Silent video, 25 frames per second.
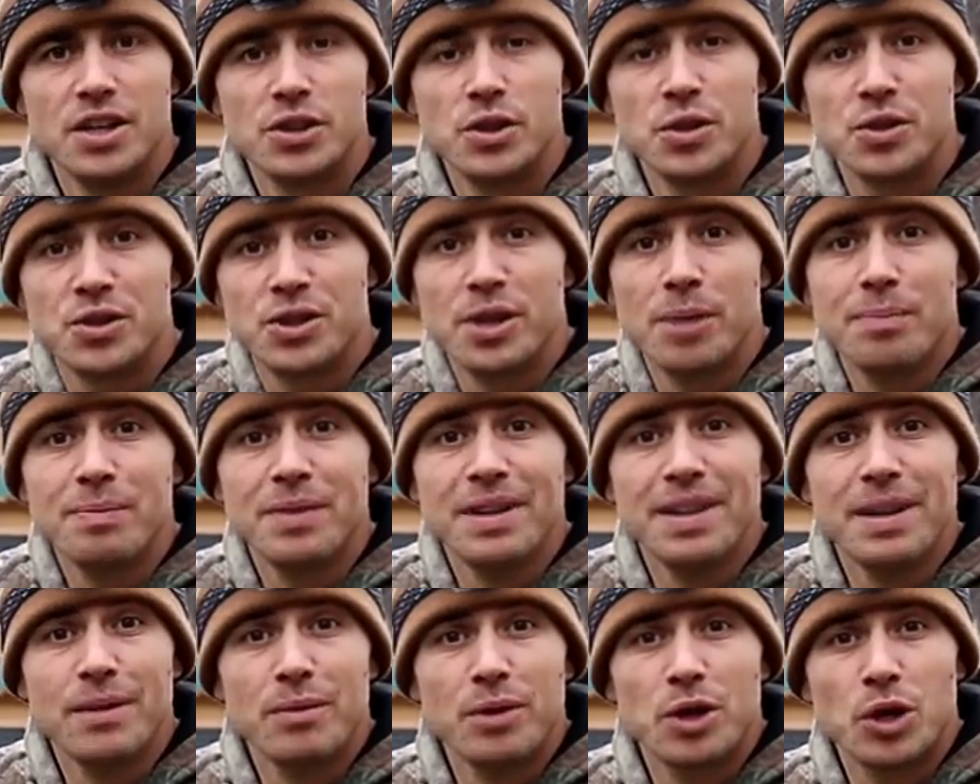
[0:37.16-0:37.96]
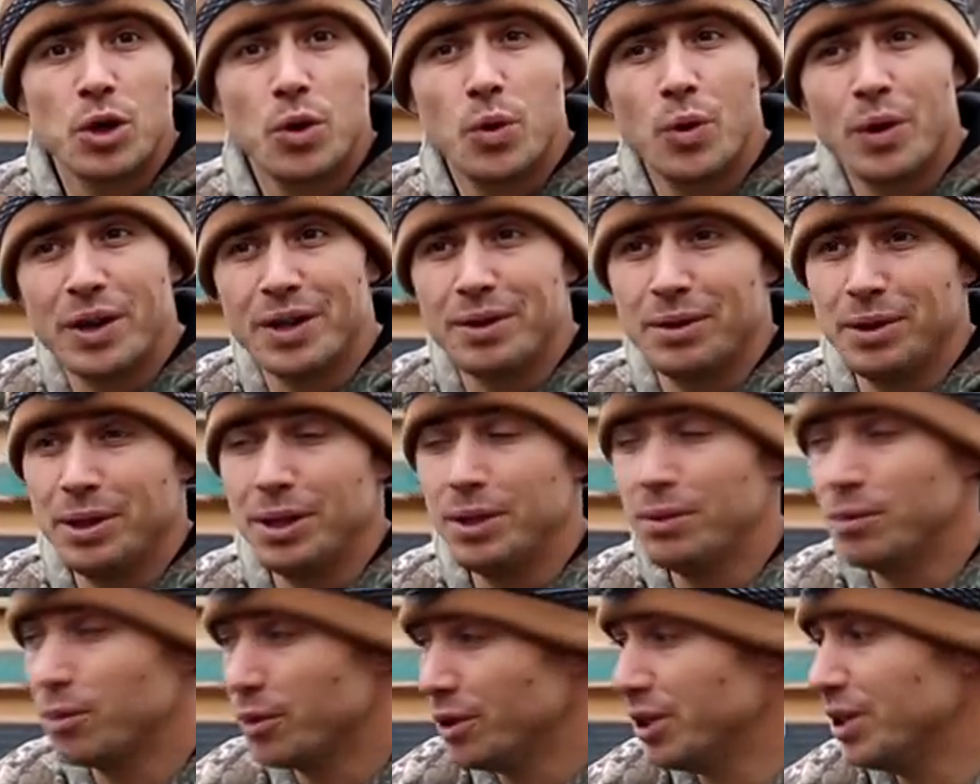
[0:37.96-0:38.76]
So something that we
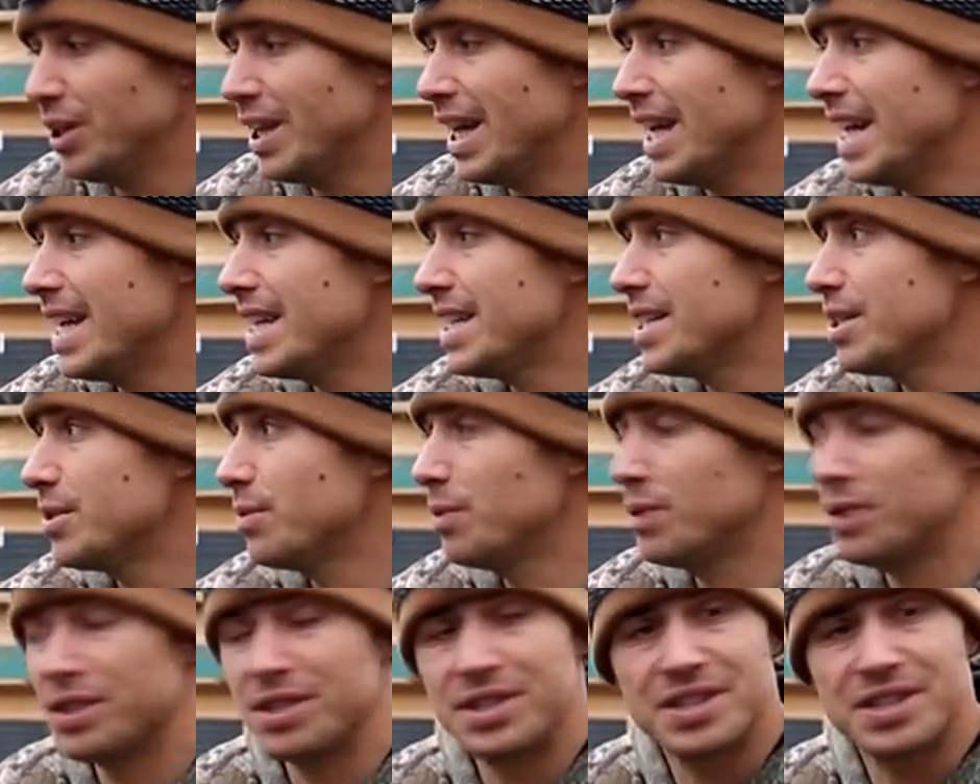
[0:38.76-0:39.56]
quickly realized with the